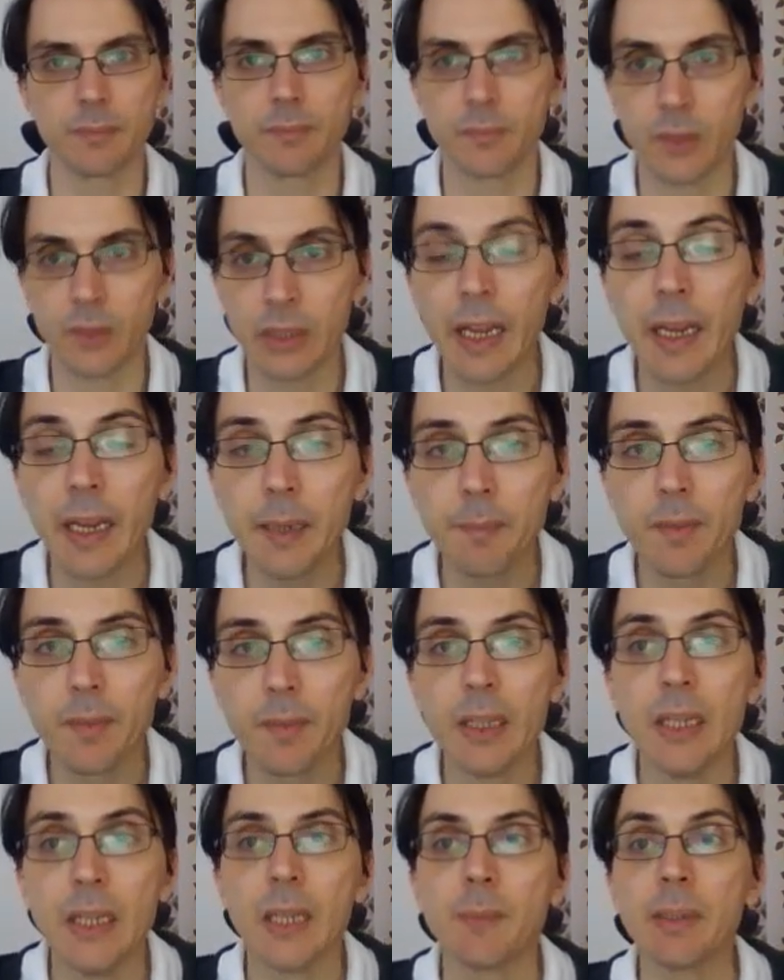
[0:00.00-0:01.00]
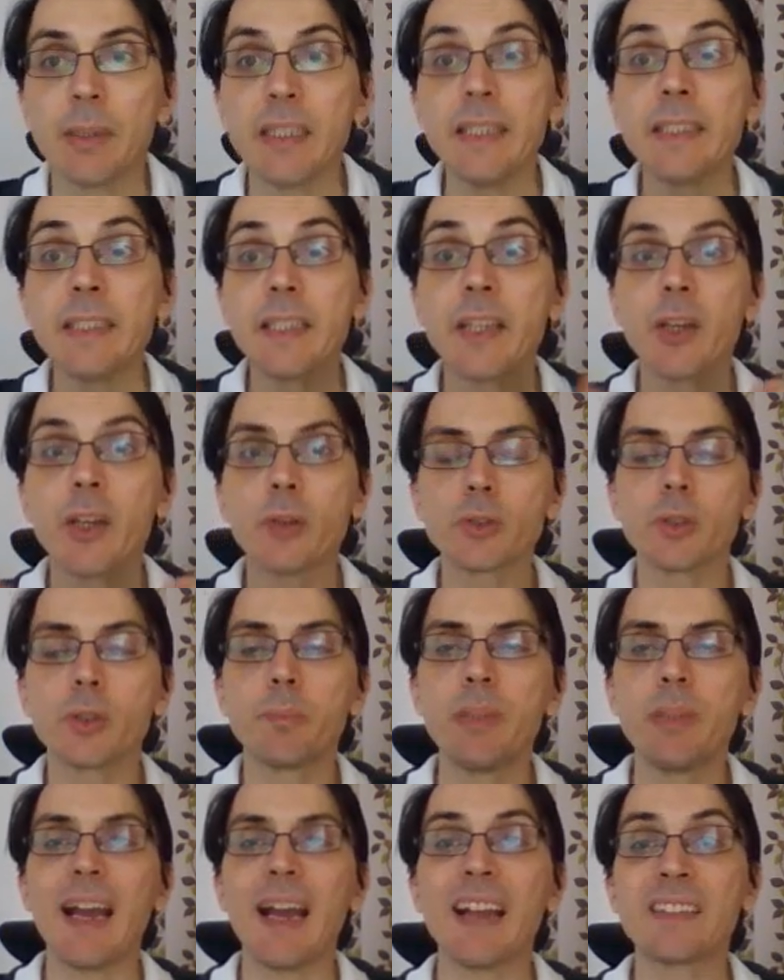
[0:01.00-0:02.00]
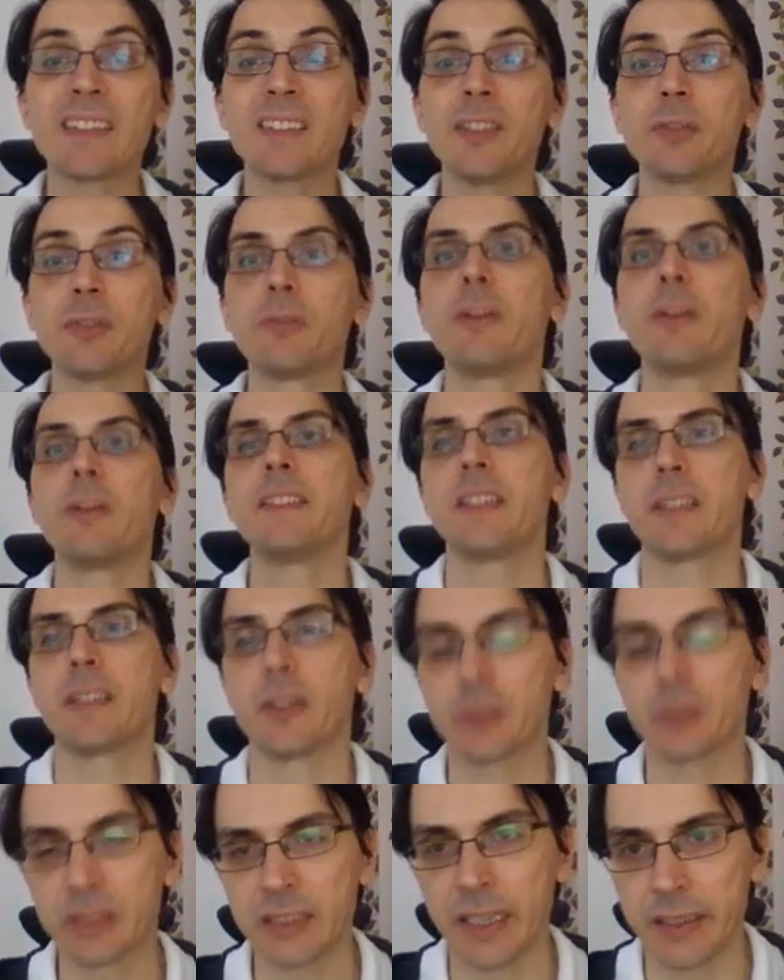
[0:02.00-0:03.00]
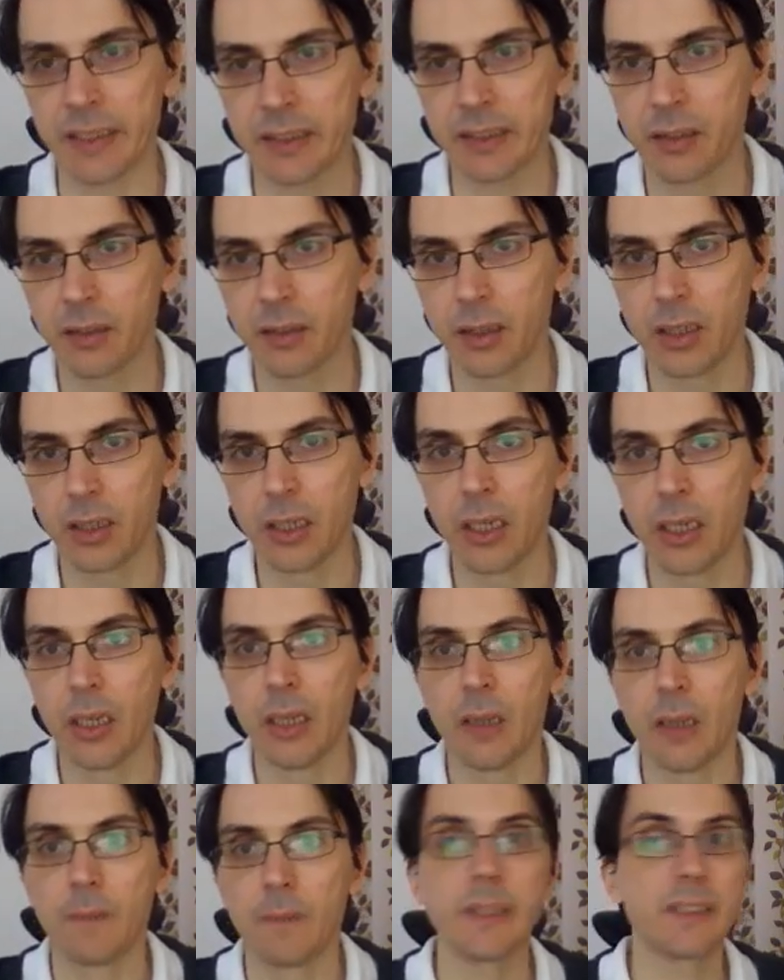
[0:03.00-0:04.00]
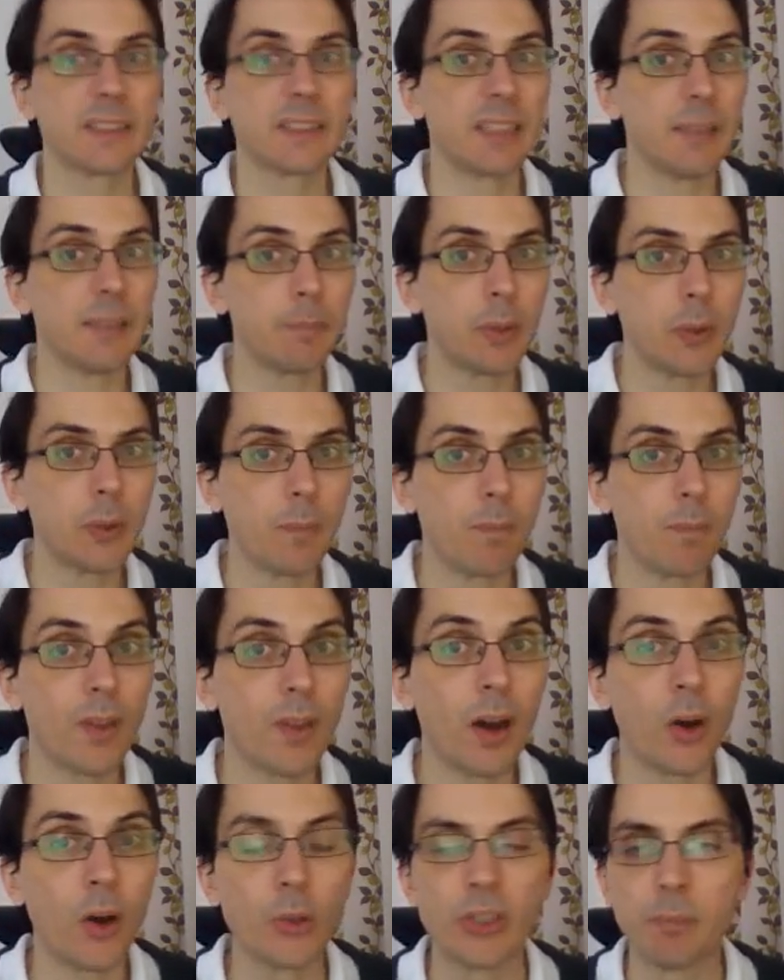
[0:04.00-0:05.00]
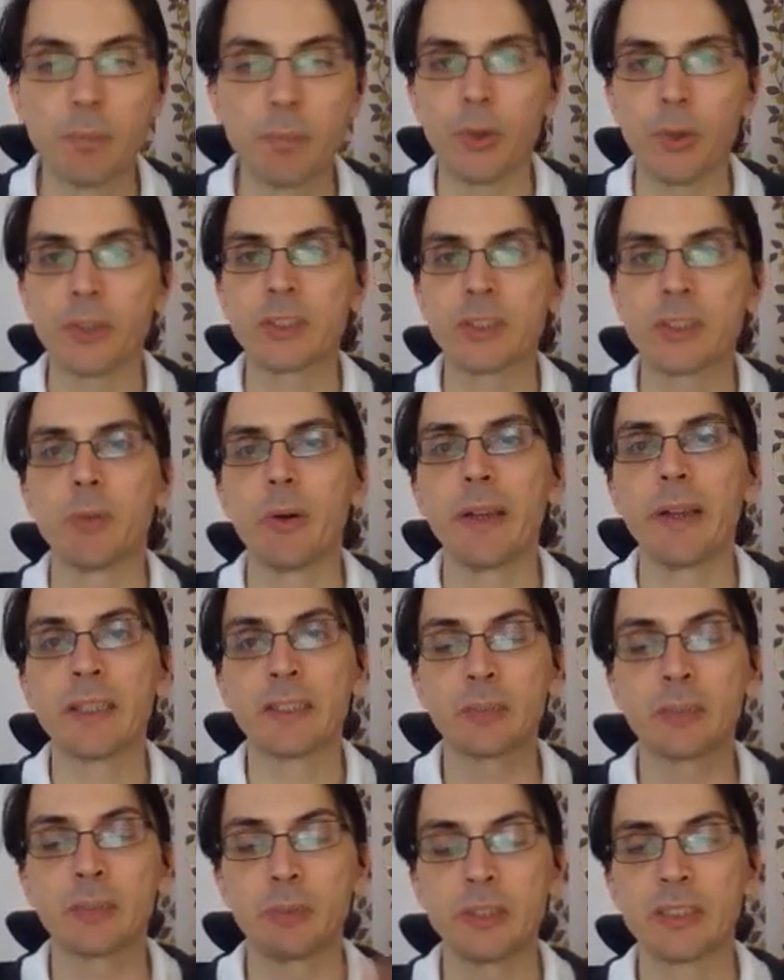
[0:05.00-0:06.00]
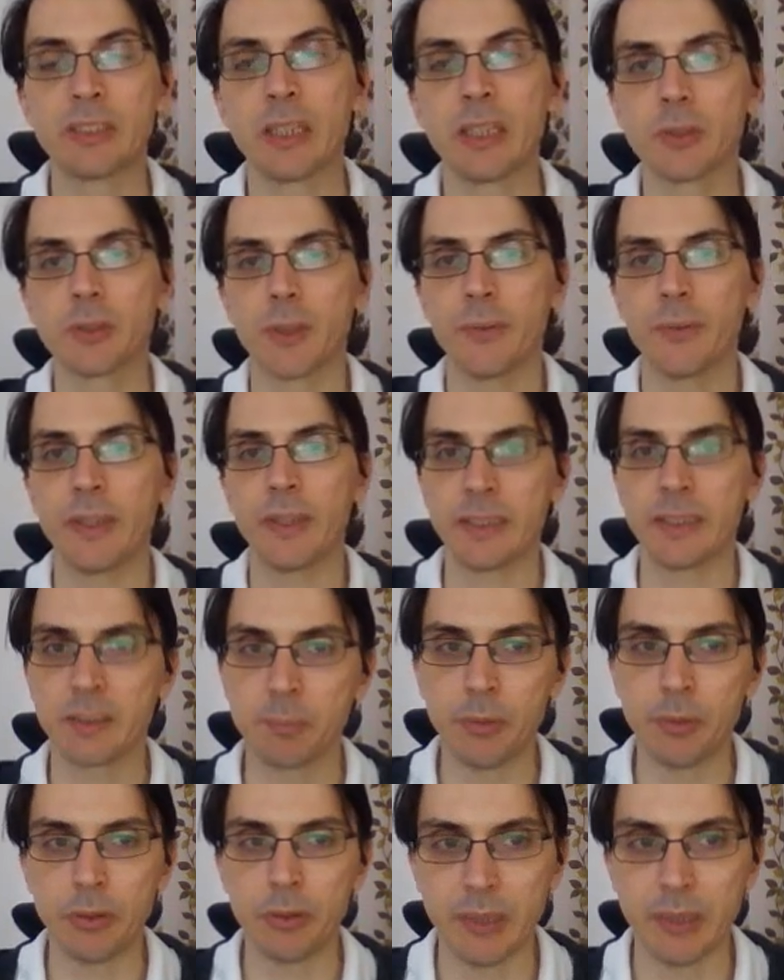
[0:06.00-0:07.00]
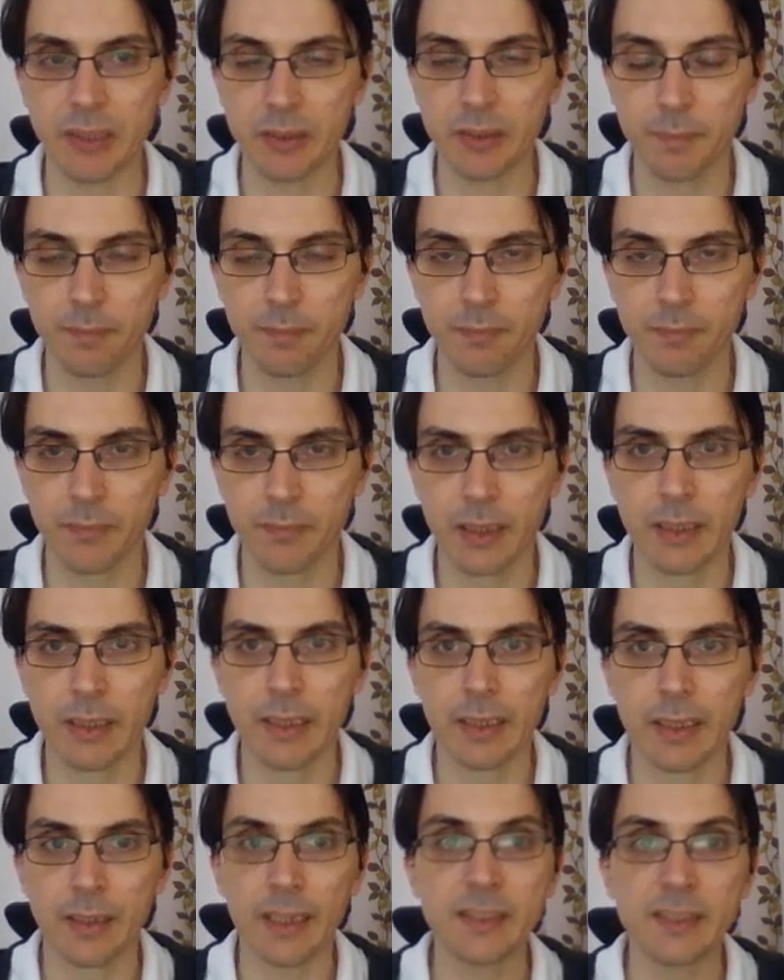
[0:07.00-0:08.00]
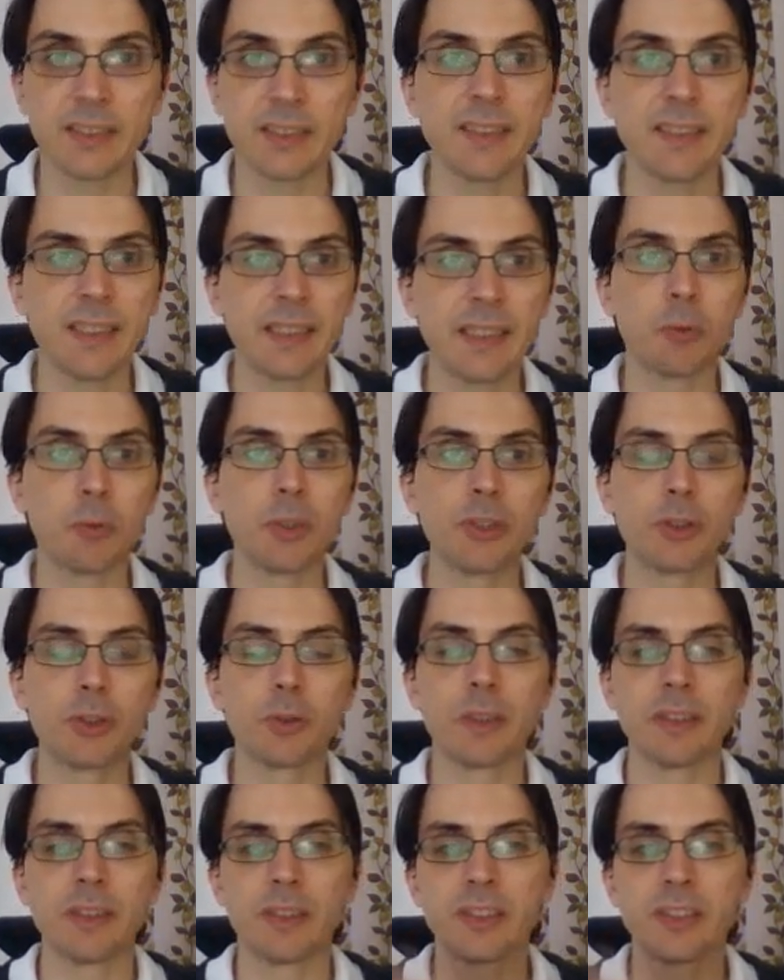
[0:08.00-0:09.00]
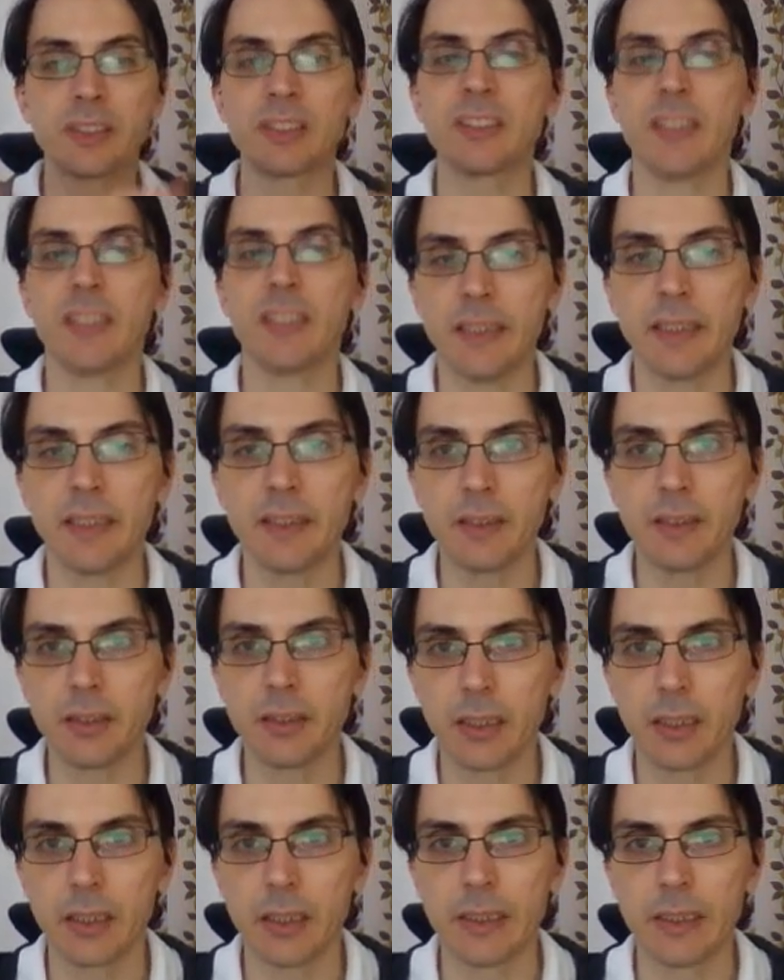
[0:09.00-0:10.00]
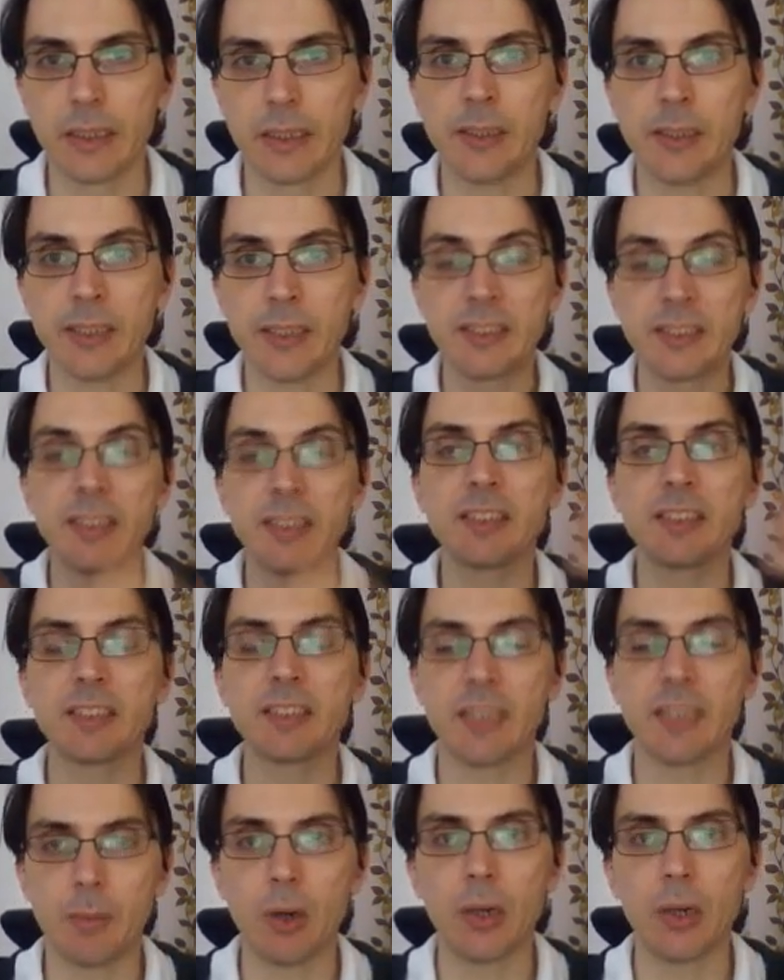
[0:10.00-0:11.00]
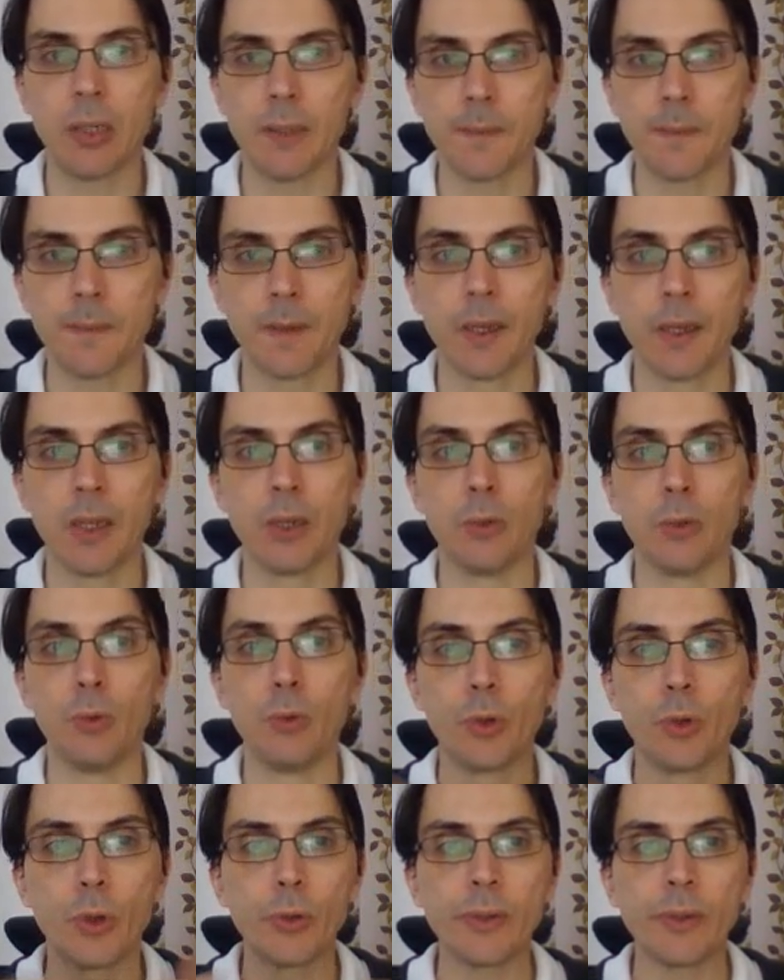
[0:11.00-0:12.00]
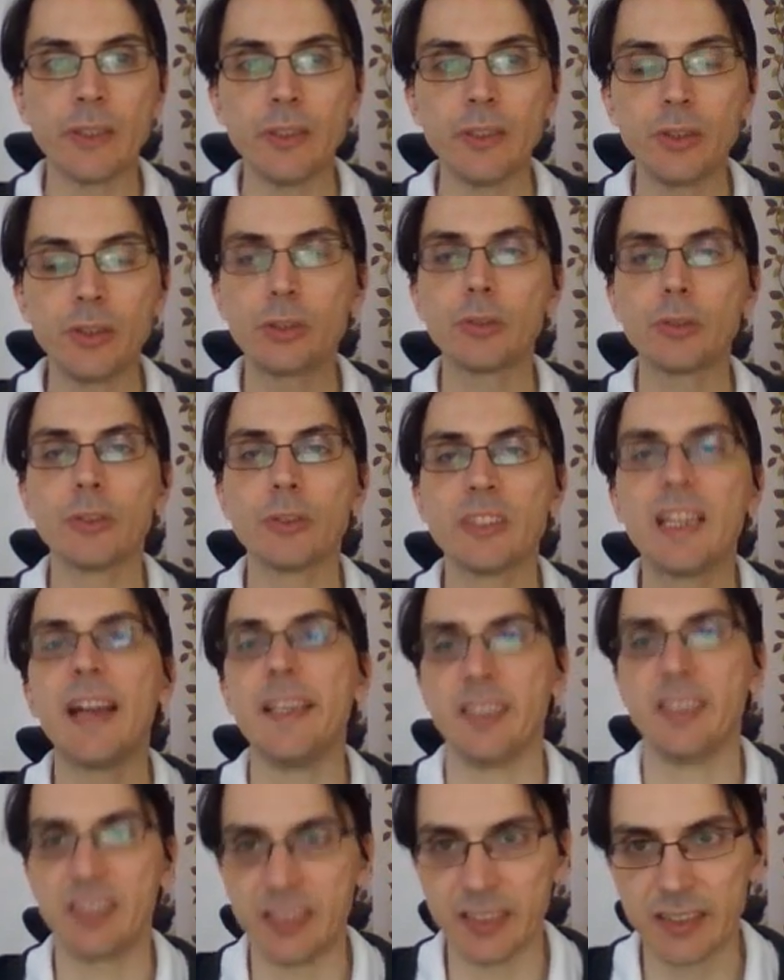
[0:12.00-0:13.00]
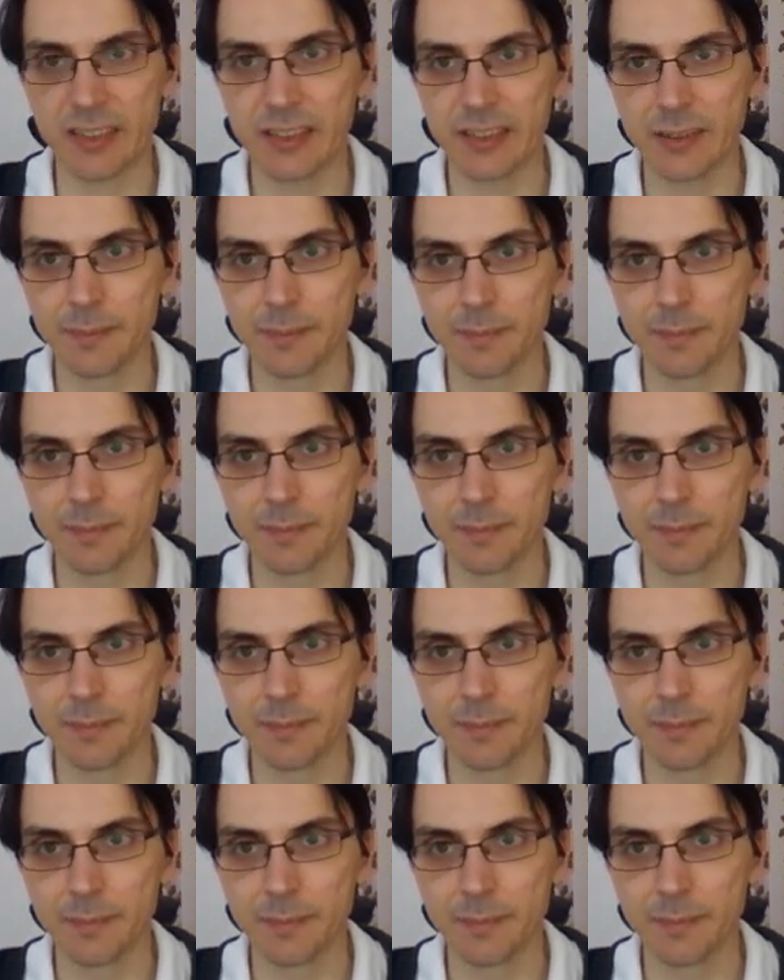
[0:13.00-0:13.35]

okay? But it can also be a theoretical set. For example, all the possible results of an experiment. Let's say that I want to understand the system of rolling two dices